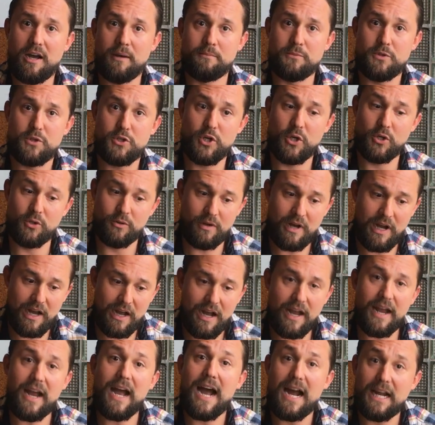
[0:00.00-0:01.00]
So
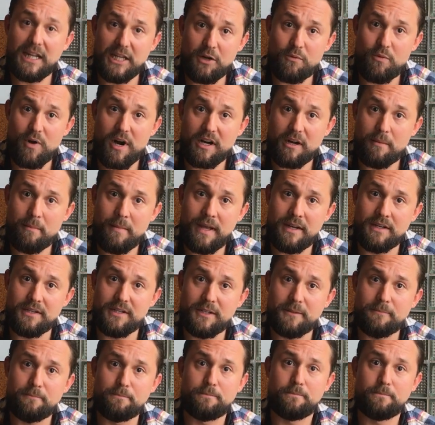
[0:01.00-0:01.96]
I highly recommend it.